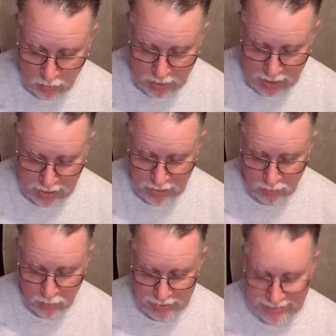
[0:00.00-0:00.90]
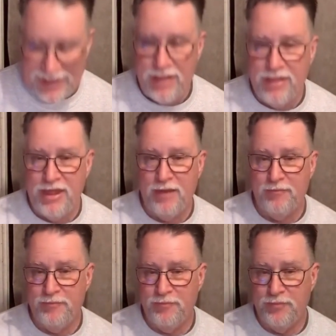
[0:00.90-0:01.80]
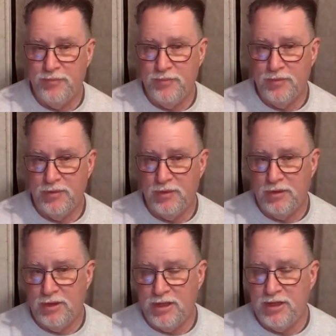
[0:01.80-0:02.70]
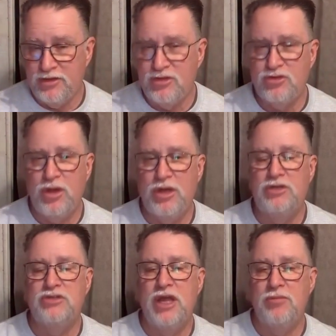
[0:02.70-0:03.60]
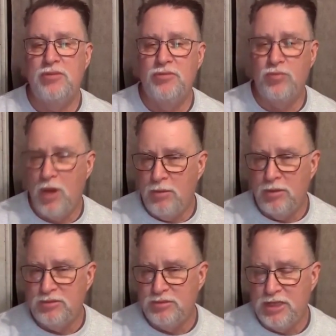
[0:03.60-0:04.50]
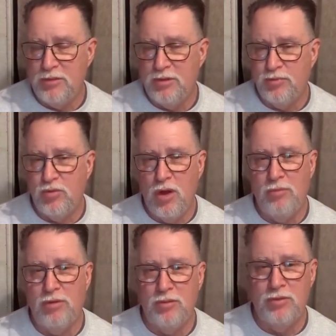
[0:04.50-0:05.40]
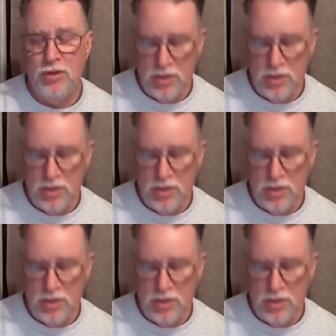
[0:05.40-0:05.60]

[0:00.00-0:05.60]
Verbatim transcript: when we let them. Now that's a strange statement. Problems become a problem